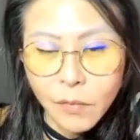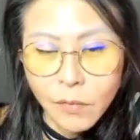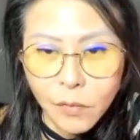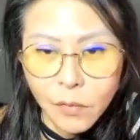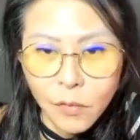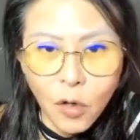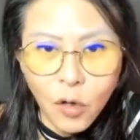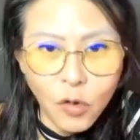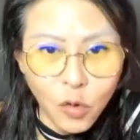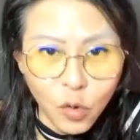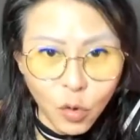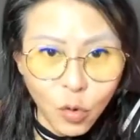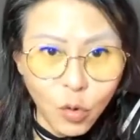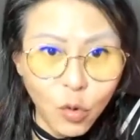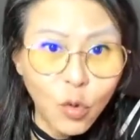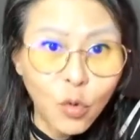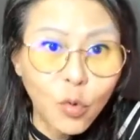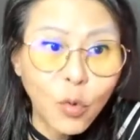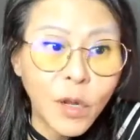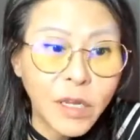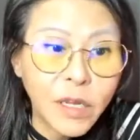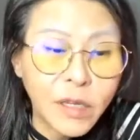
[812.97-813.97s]
not so
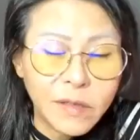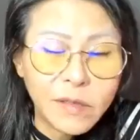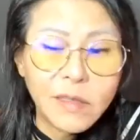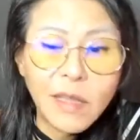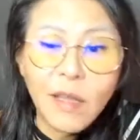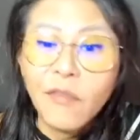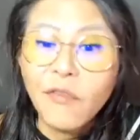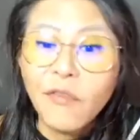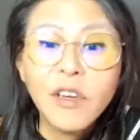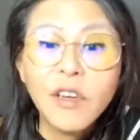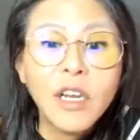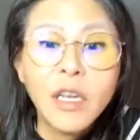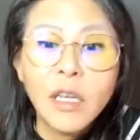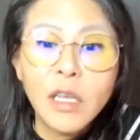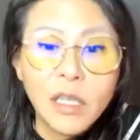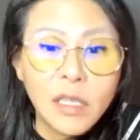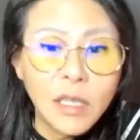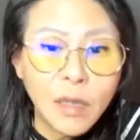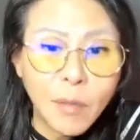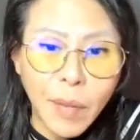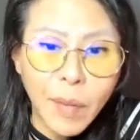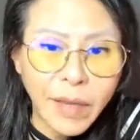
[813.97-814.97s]
good one is definitely
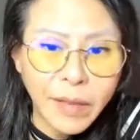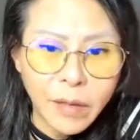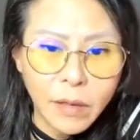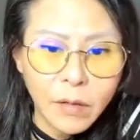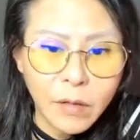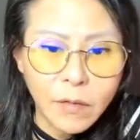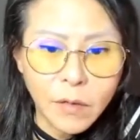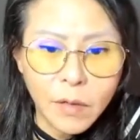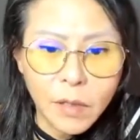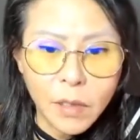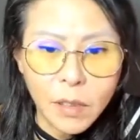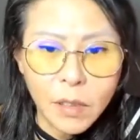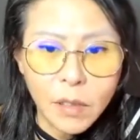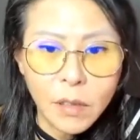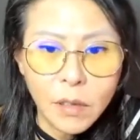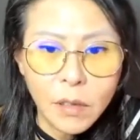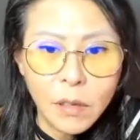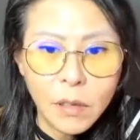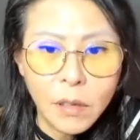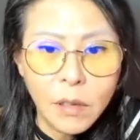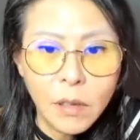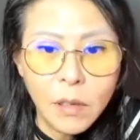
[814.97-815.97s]
the metal already.
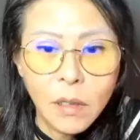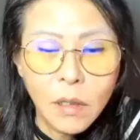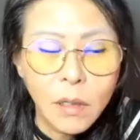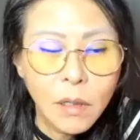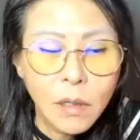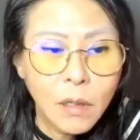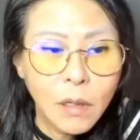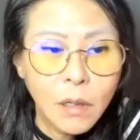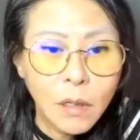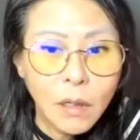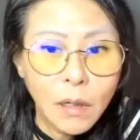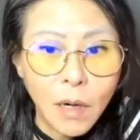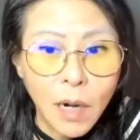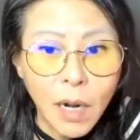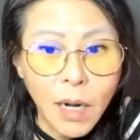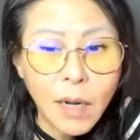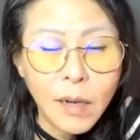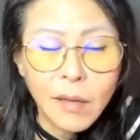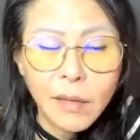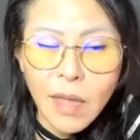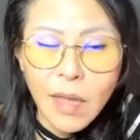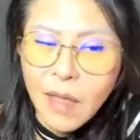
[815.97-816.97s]

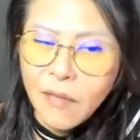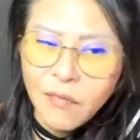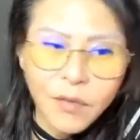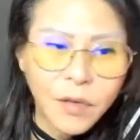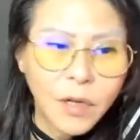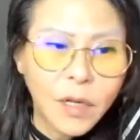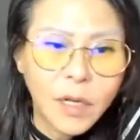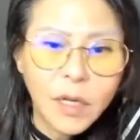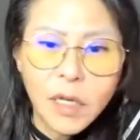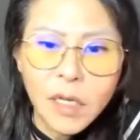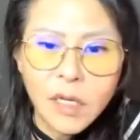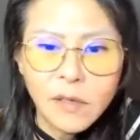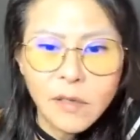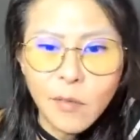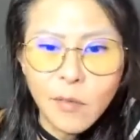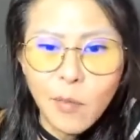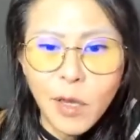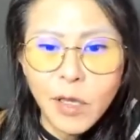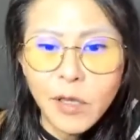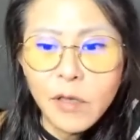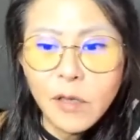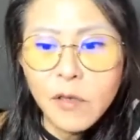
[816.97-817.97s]
Right? Definitely is the
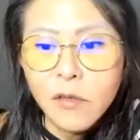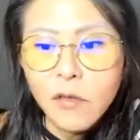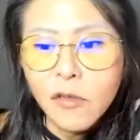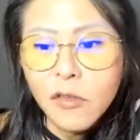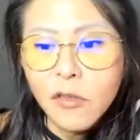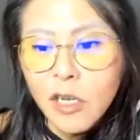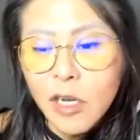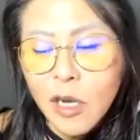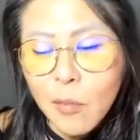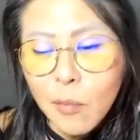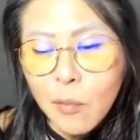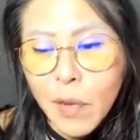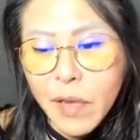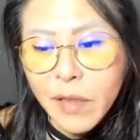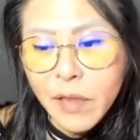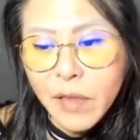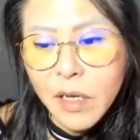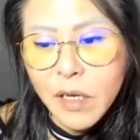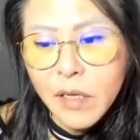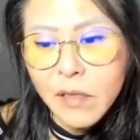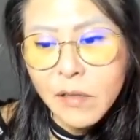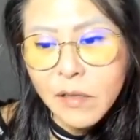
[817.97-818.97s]
metal. So the
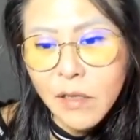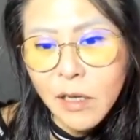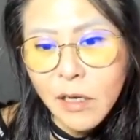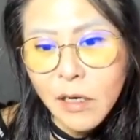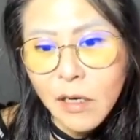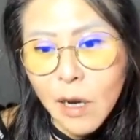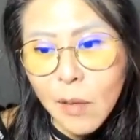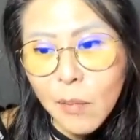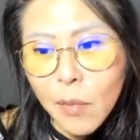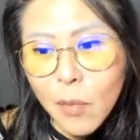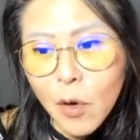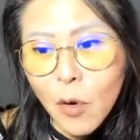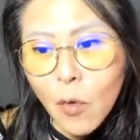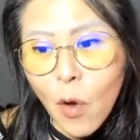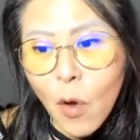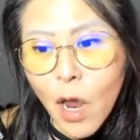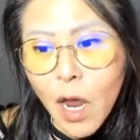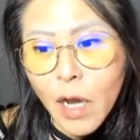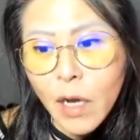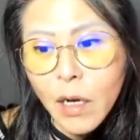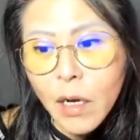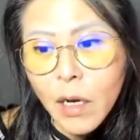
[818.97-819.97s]
metal is the number
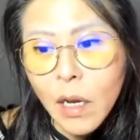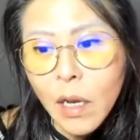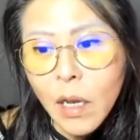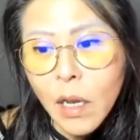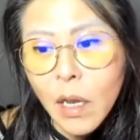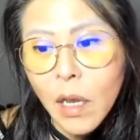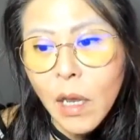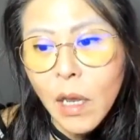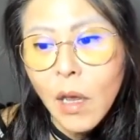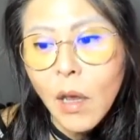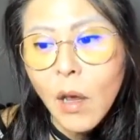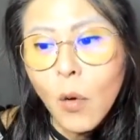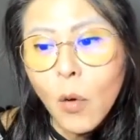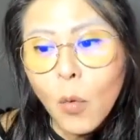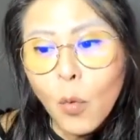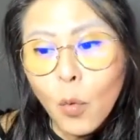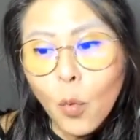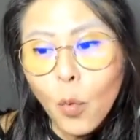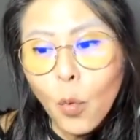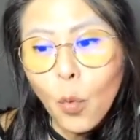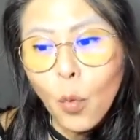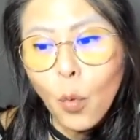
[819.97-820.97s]
one
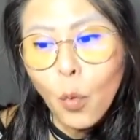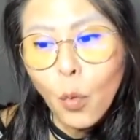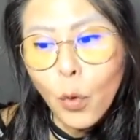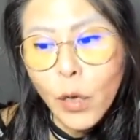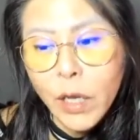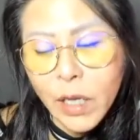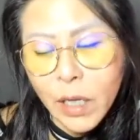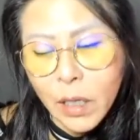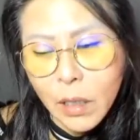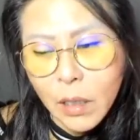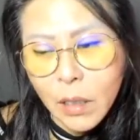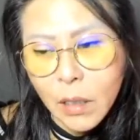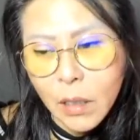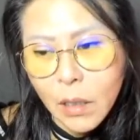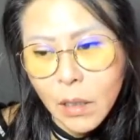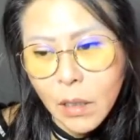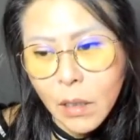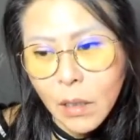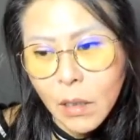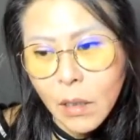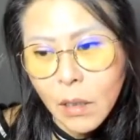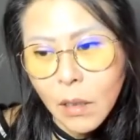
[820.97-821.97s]
weak
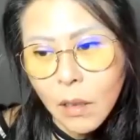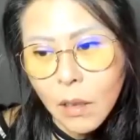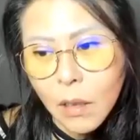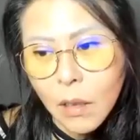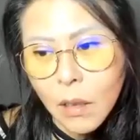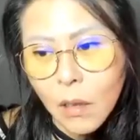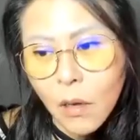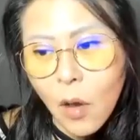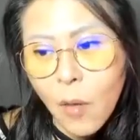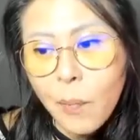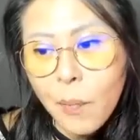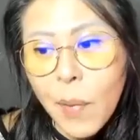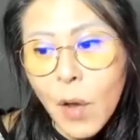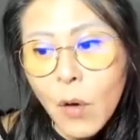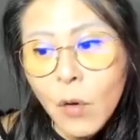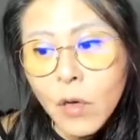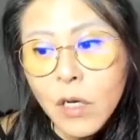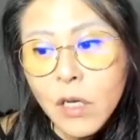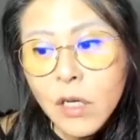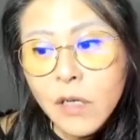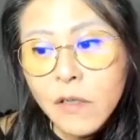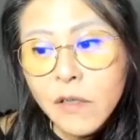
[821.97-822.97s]
or
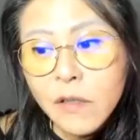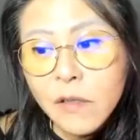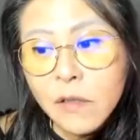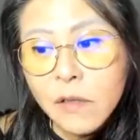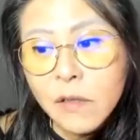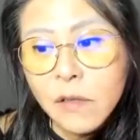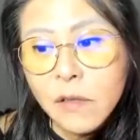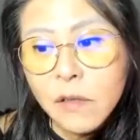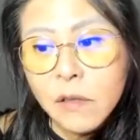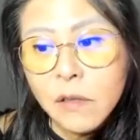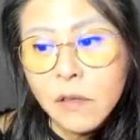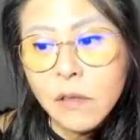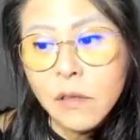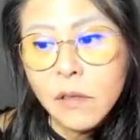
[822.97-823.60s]
powerless